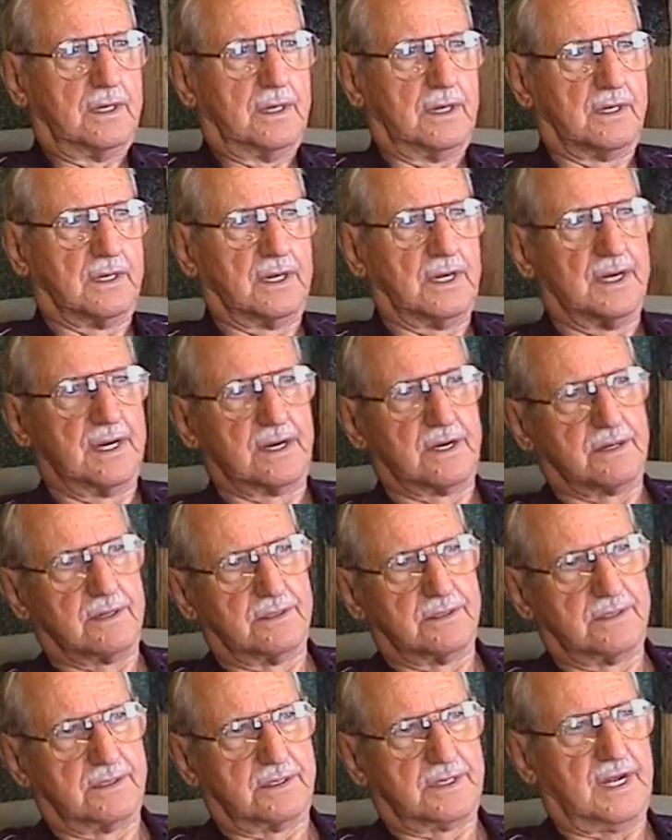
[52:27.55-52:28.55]
on a litter,
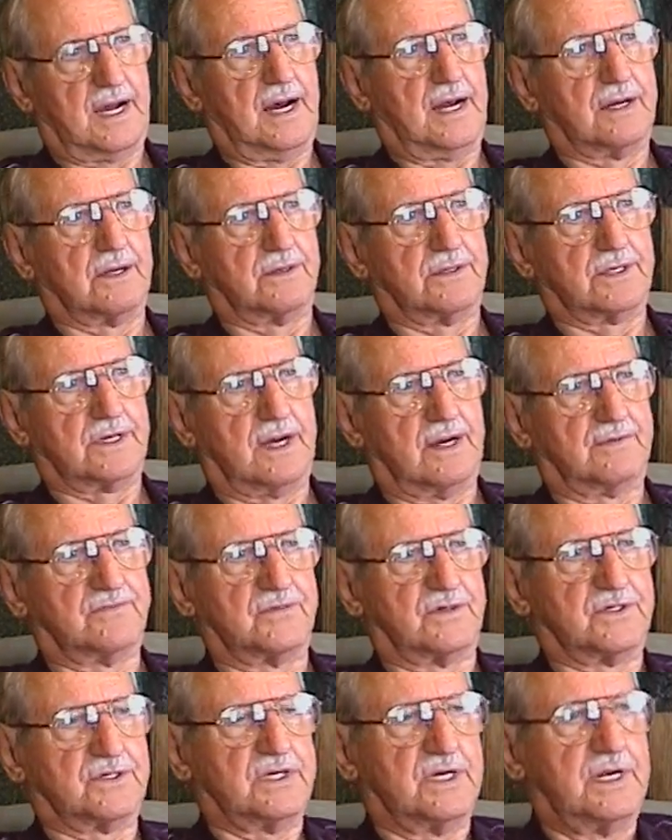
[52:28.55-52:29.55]
and tied on
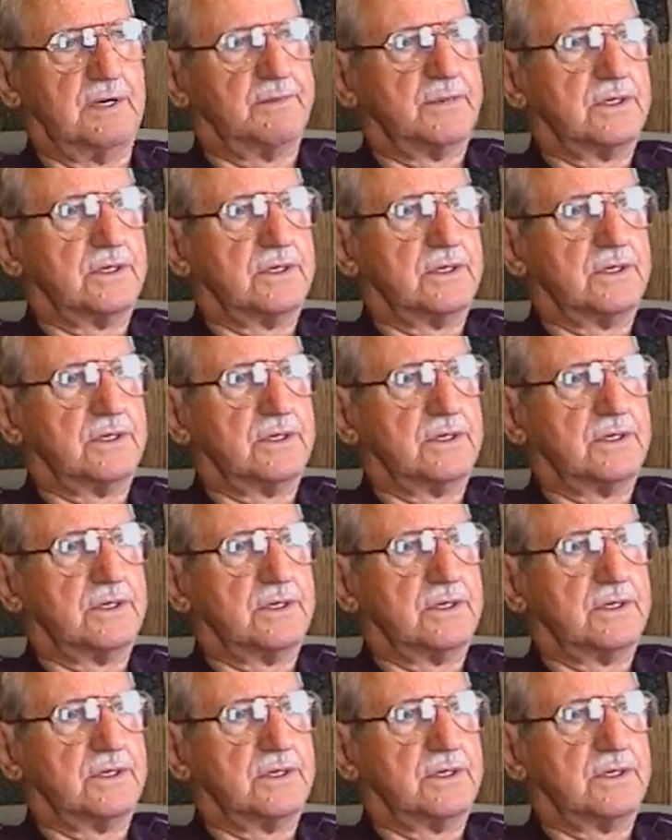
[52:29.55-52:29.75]
top of a jeep,